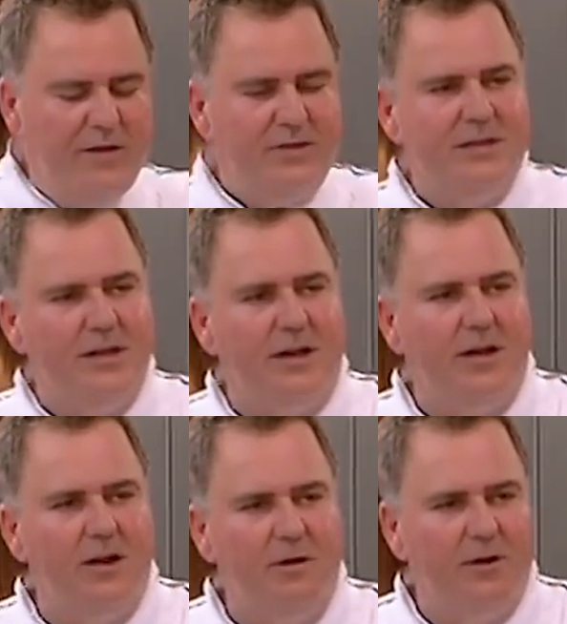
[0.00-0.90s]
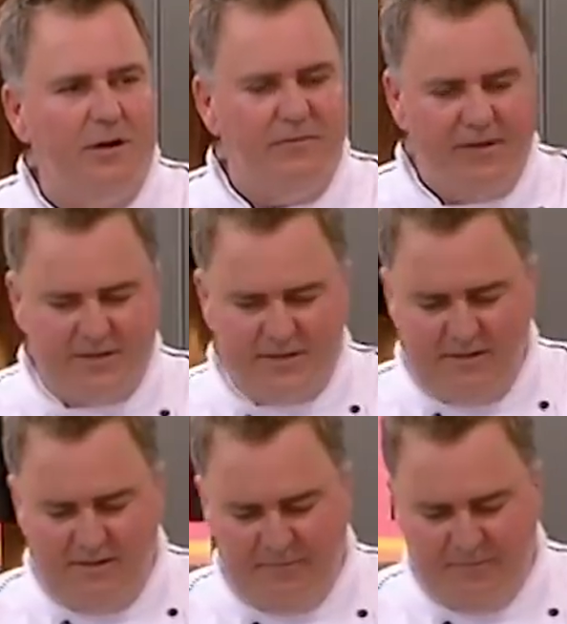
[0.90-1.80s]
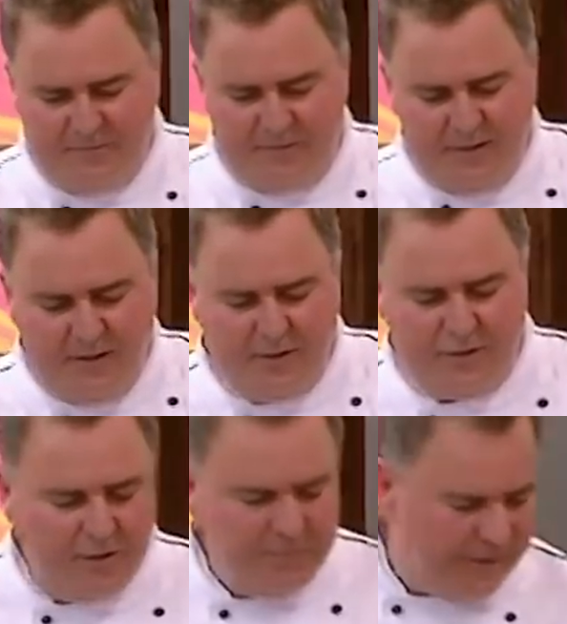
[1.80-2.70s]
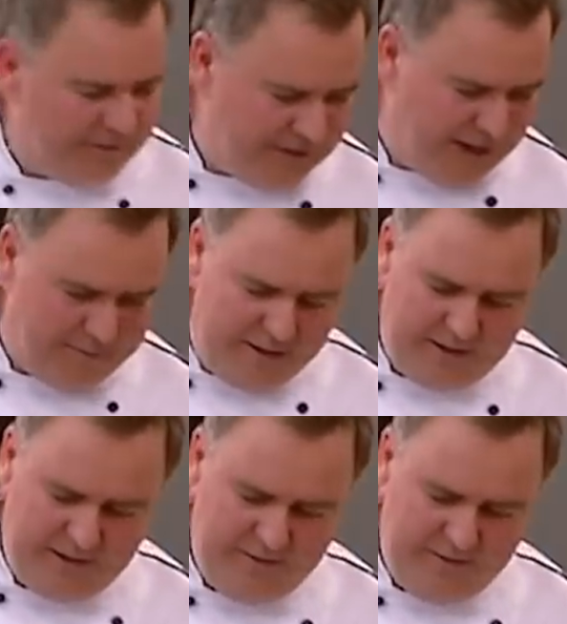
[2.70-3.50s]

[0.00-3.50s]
just get a little bit of this good balsamic